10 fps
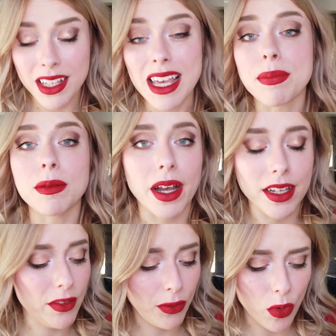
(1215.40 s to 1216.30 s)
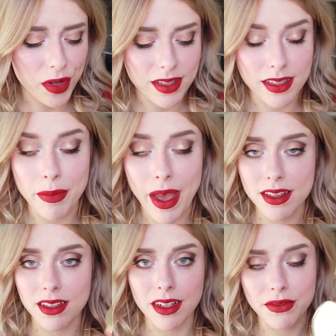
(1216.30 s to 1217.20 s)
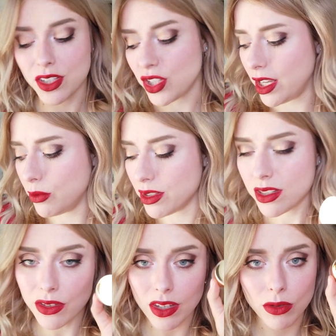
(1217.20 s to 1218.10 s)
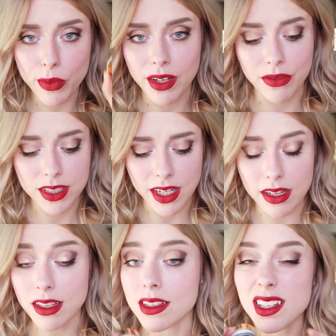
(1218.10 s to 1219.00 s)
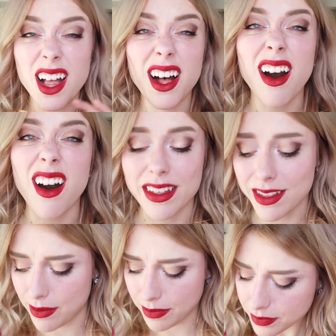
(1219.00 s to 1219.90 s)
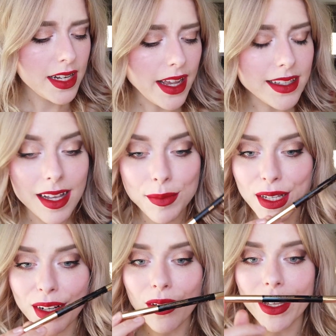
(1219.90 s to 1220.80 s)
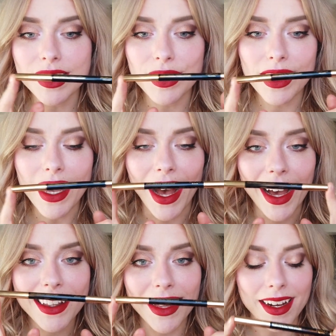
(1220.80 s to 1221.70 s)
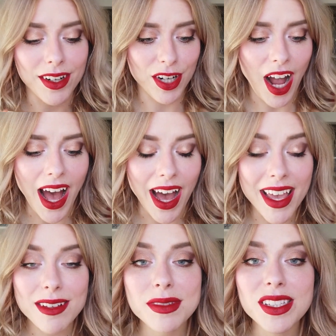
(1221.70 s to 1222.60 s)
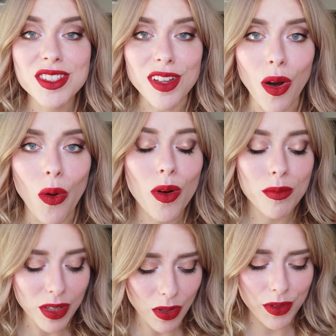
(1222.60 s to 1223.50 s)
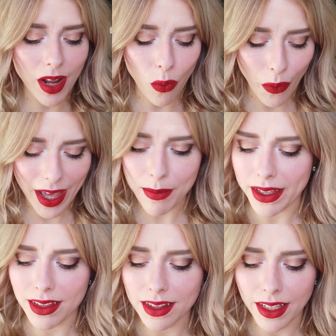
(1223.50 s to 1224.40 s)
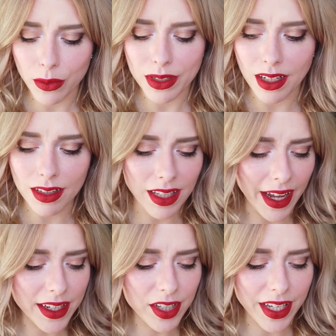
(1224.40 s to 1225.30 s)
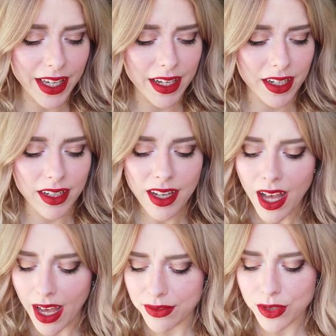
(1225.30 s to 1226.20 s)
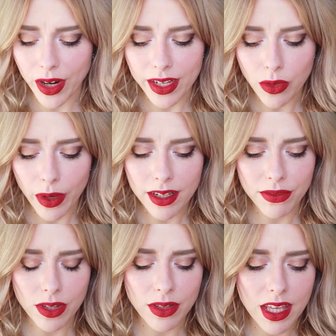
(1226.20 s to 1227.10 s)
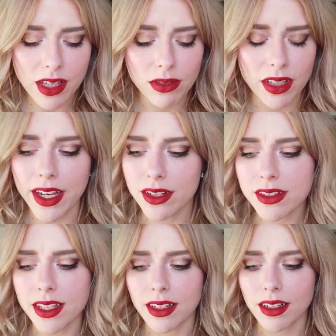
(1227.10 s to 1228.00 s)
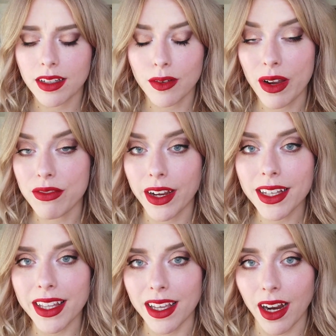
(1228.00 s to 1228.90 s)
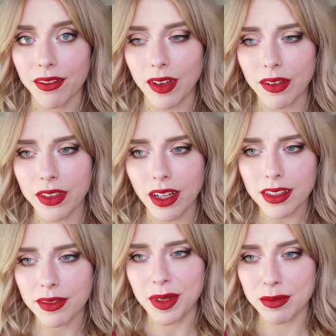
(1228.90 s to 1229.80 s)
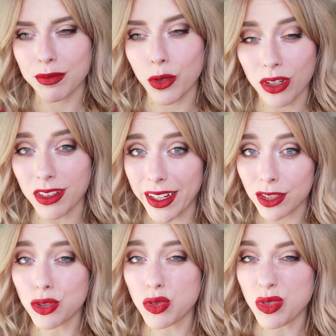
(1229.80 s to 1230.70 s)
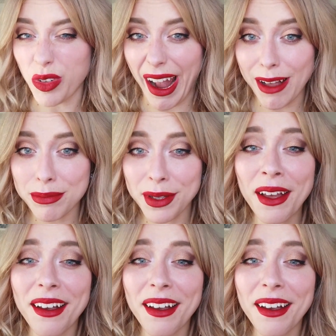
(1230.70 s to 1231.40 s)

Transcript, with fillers: Keep in mind, of course, it depends on if the shade would suit you, but if it does, awesome. Next, I'm gonna go into the eyeliner. I am so blown away by the liquid liner here. I've tried quite a few Kiko liners and quite frankly, I've, I've thought they've been borderline crap.